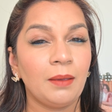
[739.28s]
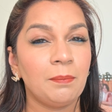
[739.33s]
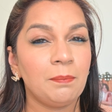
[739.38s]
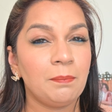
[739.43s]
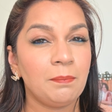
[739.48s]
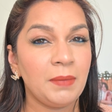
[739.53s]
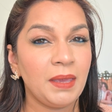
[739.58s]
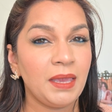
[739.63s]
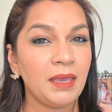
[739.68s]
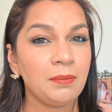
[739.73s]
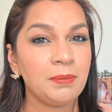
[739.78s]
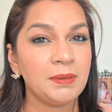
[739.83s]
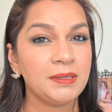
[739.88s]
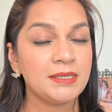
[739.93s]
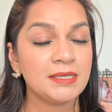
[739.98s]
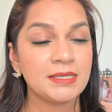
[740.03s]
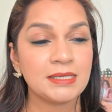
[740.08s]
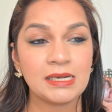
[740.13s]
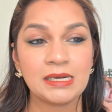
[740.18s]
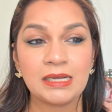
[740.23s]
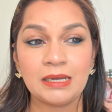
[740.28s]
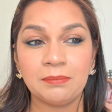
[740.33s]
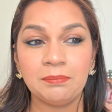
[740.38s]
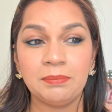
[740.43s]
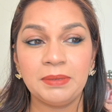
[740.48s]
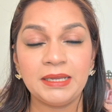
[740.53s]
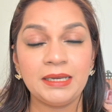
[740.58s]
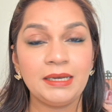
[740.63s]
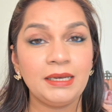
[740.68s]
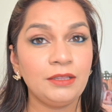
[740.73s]
Maybe this will
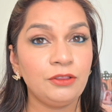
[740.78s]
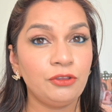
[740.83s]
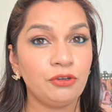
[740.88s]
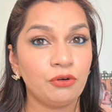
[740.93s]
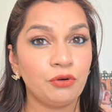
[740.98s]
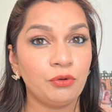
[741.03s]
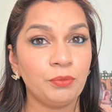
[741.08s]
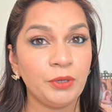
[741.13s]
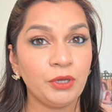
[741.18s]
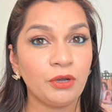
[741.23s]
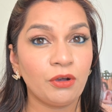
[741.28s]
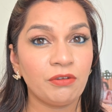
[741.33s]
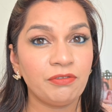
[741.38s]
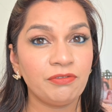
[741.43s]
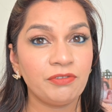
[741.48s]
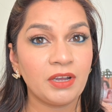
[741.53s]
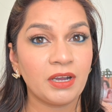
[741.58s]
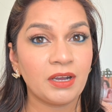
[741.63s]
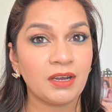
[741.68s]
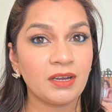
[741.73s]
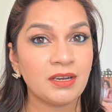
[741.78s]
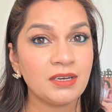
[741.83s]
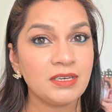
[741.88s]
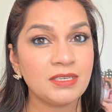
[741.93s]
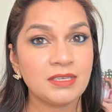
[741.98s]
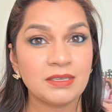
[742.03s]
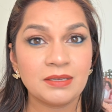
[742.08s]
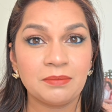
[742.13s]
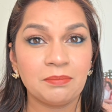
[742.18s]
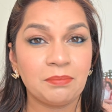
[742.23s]
completely throw me off guard
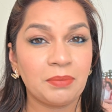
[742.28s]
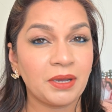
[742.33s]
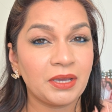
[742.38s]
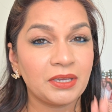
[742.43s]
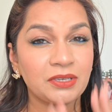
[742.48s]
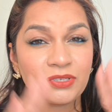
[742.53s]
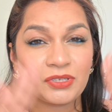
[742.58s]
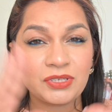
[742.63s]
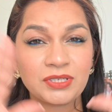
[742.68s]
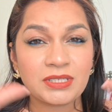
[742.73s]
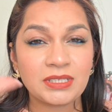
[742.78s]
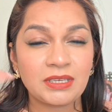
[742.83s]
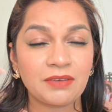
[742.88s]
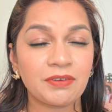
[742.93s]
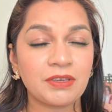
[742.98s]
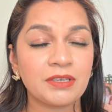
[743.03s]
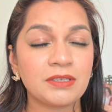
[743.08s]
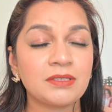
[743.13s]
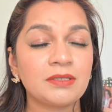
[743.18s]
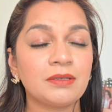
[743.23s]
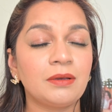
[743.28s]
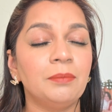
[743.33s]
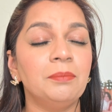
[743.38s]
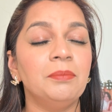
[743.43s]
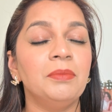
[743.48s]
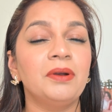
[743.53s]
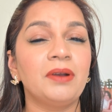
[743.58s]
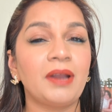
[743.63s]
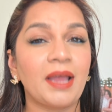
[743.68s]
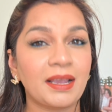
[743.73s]
by just giving a
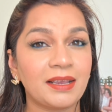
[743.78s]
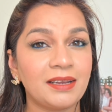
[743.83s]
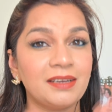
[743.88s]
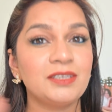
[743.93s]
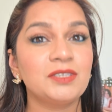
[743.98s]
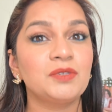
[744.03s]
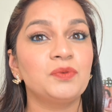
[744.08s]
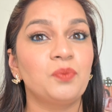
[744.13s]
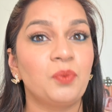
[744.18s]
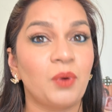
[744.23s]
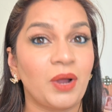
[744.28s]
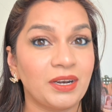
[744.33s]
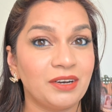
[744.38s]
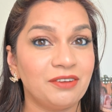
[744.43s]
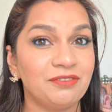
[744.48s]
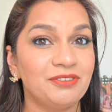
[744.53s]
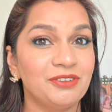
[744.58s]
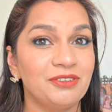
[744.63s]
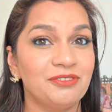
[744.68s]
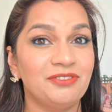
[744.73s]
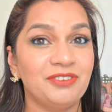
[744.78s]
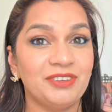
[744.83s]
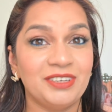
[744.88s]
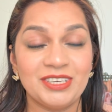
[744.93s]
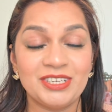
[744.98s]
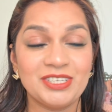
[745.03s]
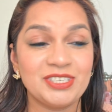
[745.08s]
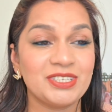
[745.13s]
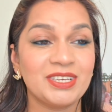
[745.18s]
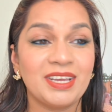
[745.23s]
miraculous, wonderful
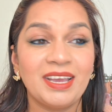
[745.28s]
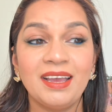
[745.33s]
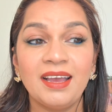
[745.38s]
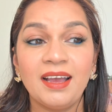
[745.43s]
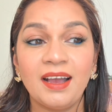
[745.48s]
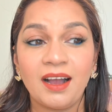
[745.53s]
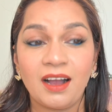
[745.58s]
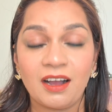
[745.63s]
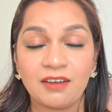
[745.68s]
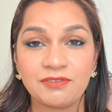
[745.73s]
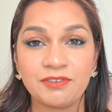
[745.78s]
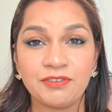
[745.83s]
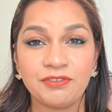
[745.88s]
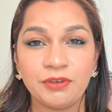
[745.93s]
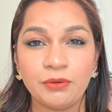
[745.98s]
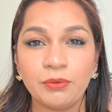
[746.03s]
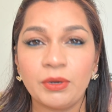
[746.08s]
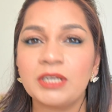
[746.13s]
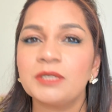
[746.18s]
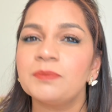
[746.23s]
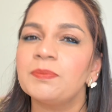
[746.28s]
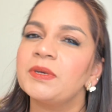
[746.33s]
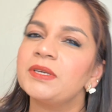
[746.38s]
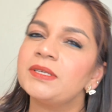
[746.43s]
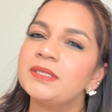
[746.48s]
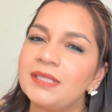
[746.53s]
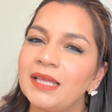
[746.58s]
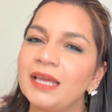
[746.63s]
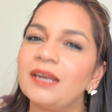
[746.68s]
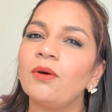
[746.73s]
finish after a few hours, because
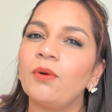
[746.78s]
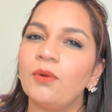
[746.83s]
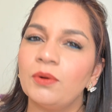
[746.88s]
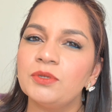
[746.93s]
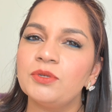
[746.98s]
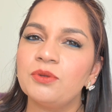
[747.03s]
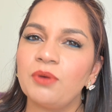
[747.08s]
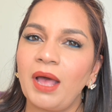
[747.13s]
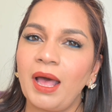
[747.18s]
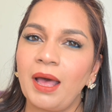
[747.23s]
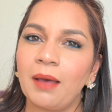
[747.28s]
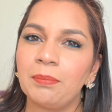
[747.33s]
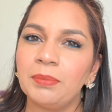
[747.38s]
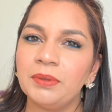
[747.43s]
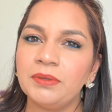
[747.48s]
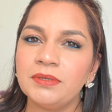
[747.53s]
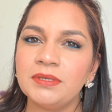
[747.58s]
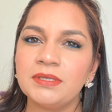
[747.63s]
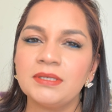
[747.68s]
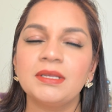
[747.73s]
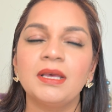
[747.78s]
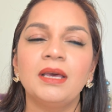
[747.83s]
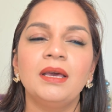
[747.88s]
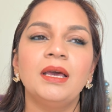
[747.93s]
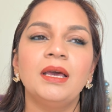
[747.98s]
that also happens.